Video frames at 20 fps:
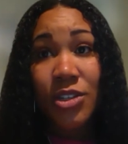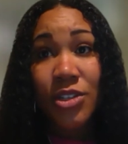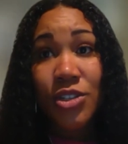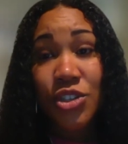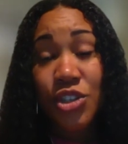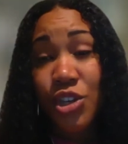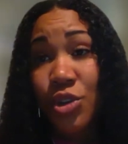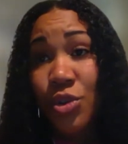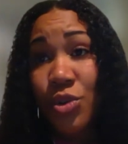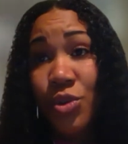
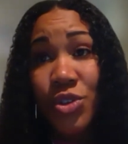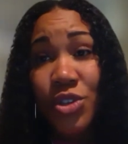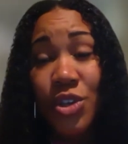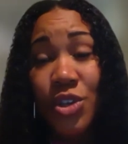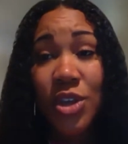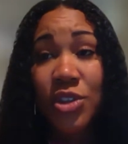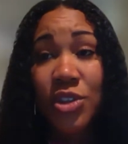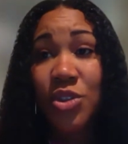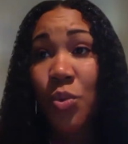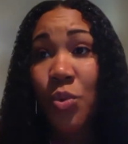Two, so
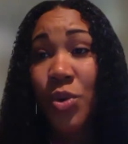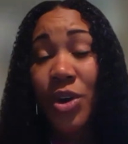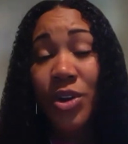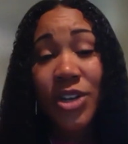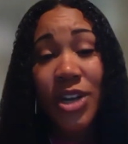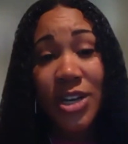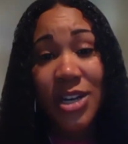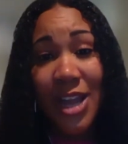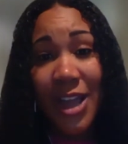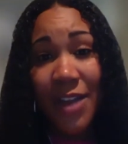that the wheel
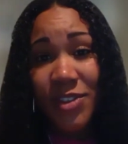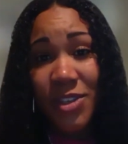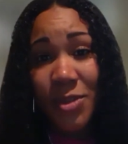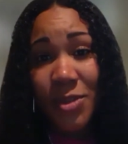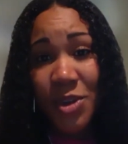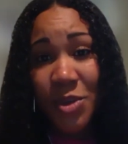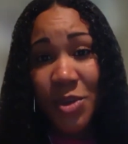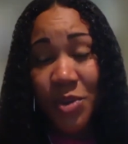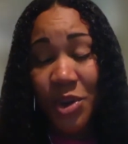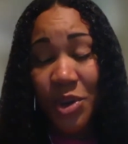doesn't have to
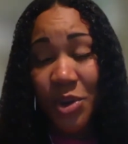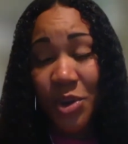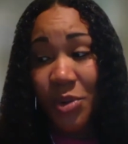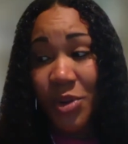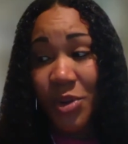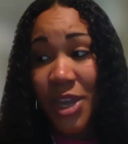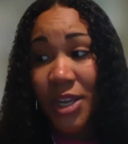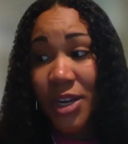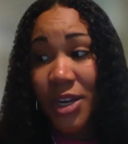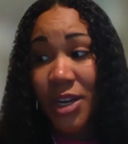be
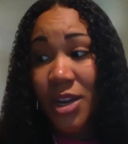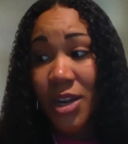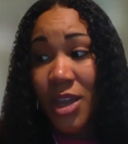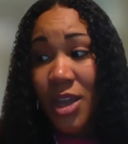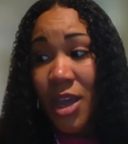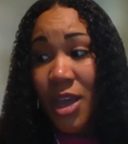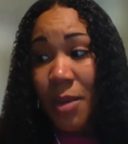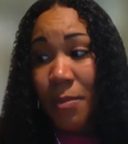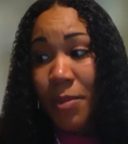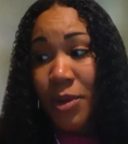recreated.
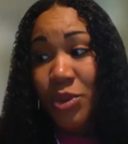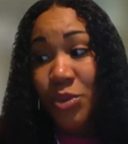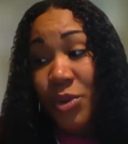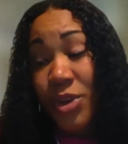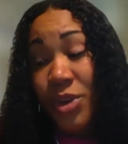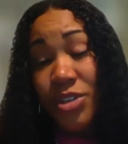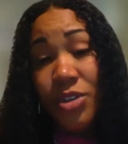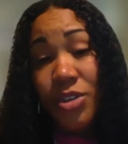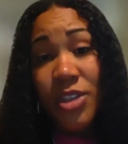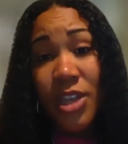But three,
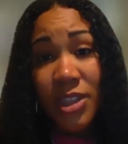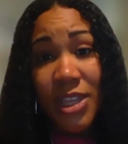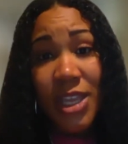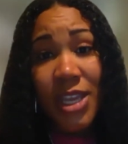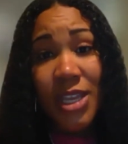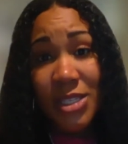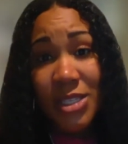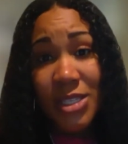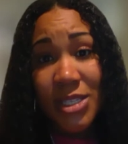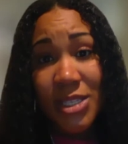so that
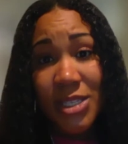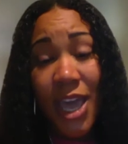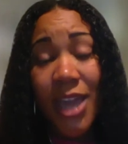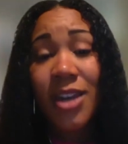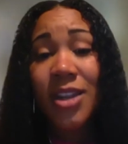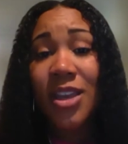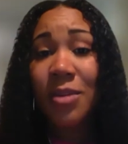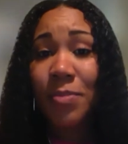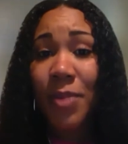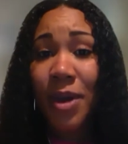things can
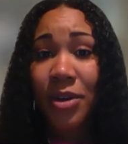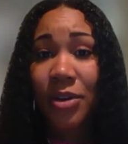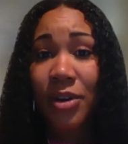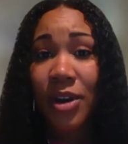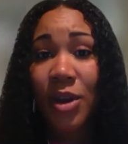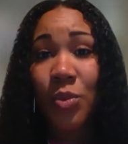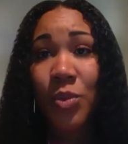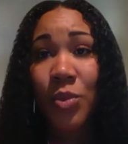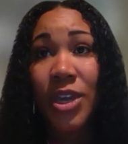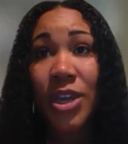get better
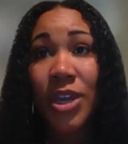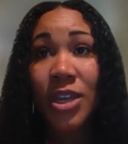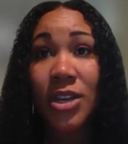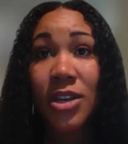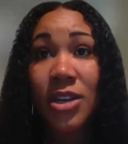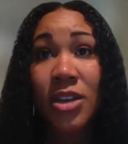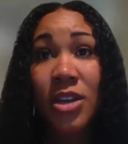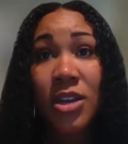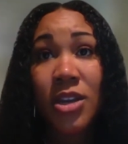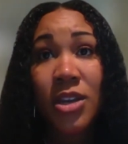and we can
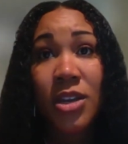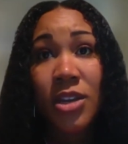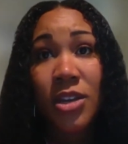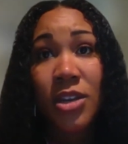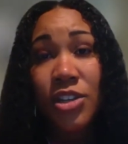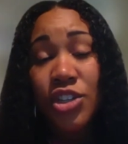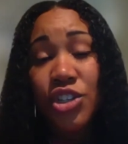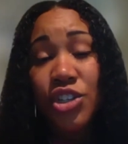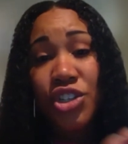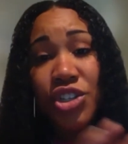
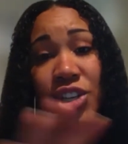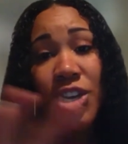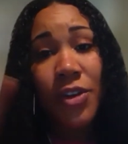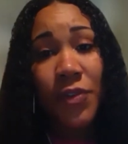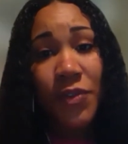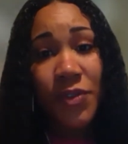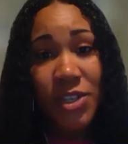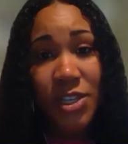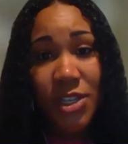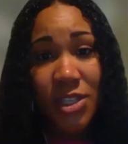
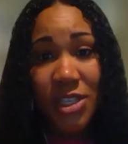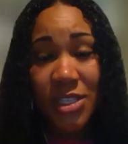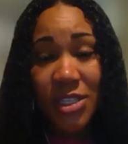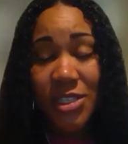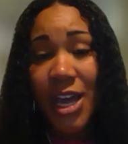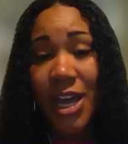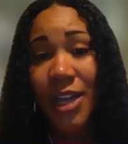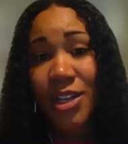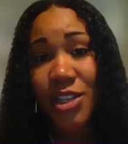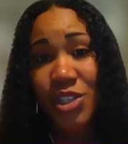shift the
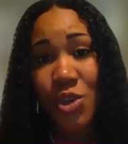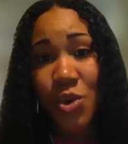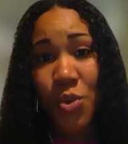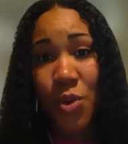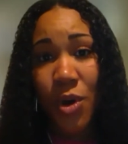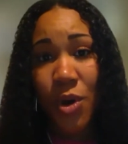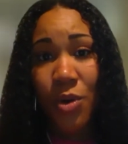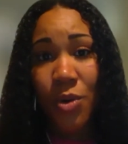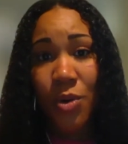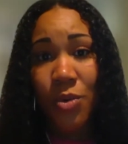status
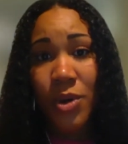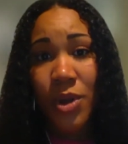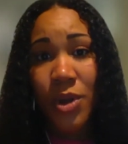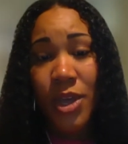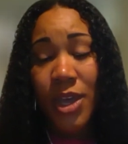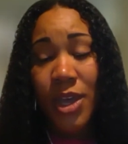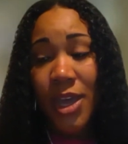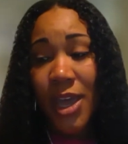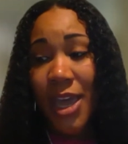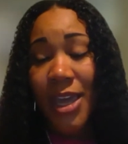quo
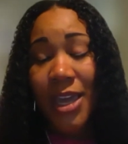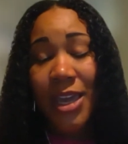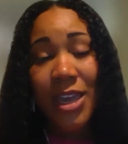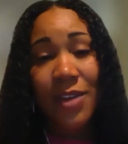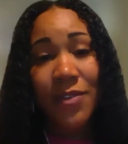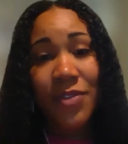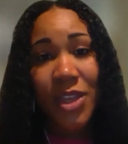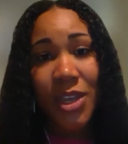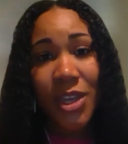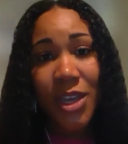and
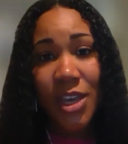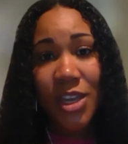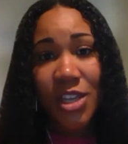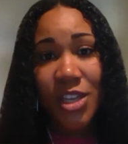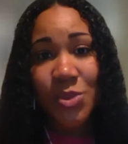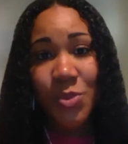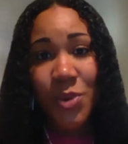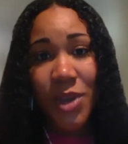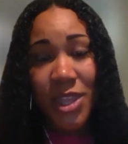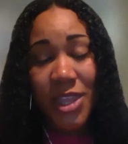give the
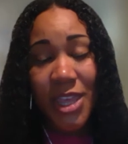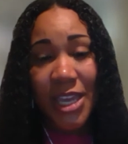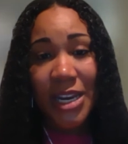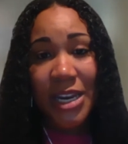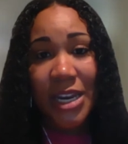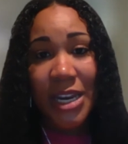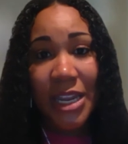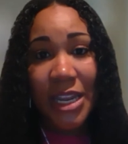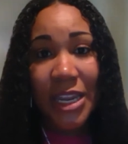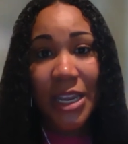kids what they
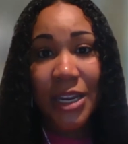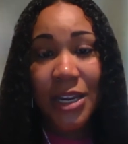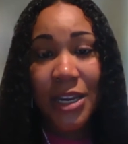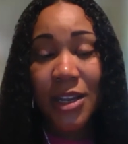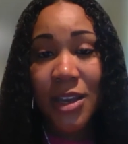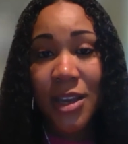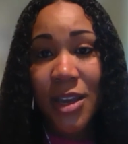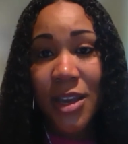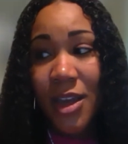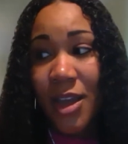need.
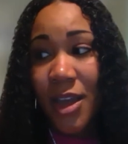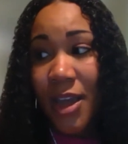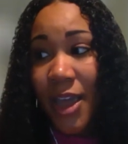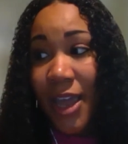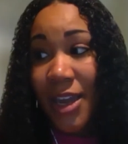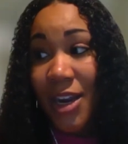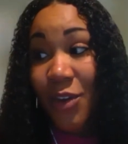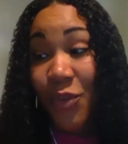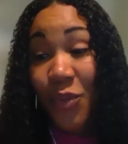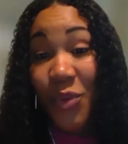
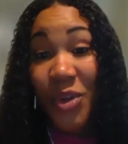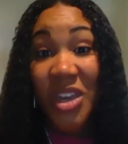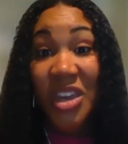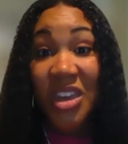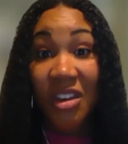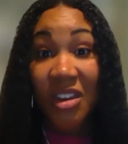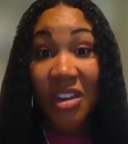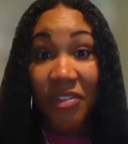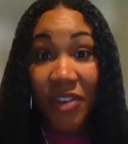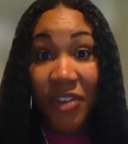And if we
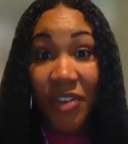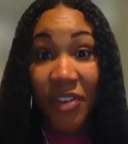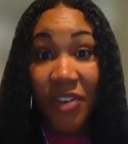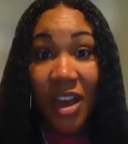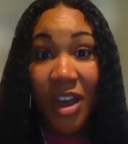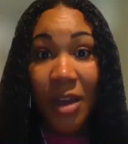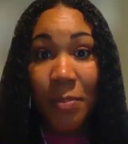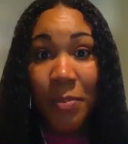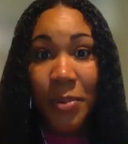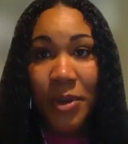give
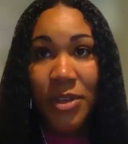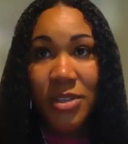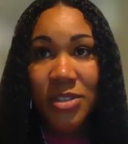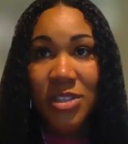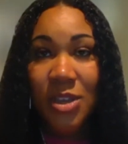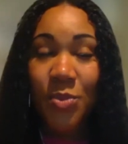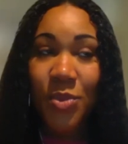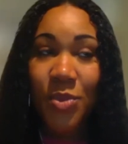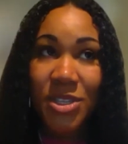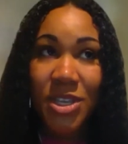up,
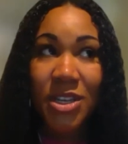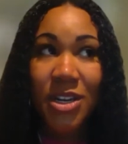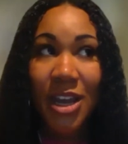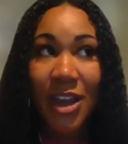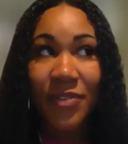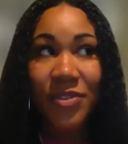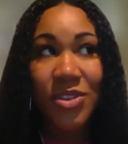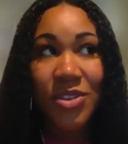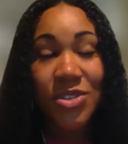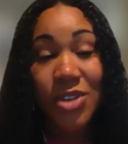someone's going to
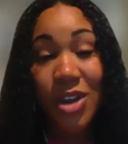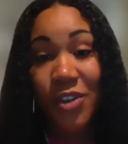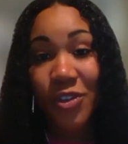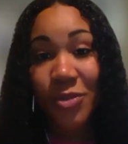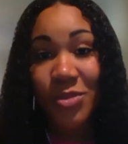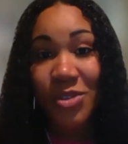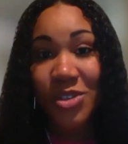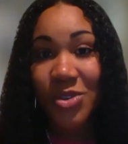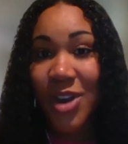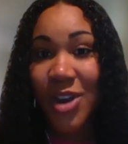have to start
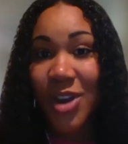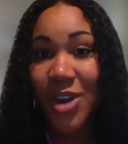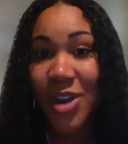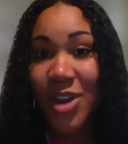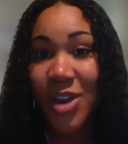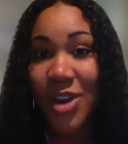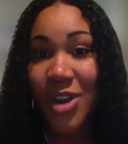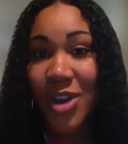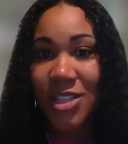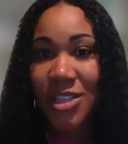from scratch,
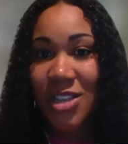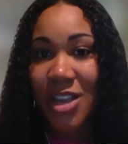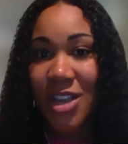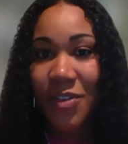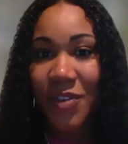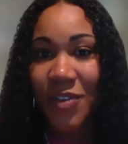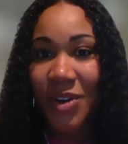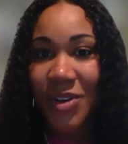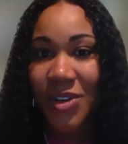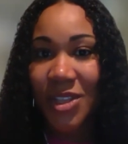and that's not
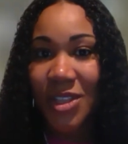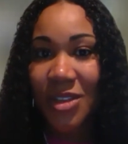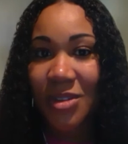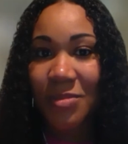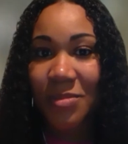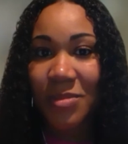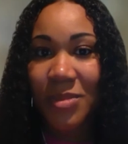fair to them.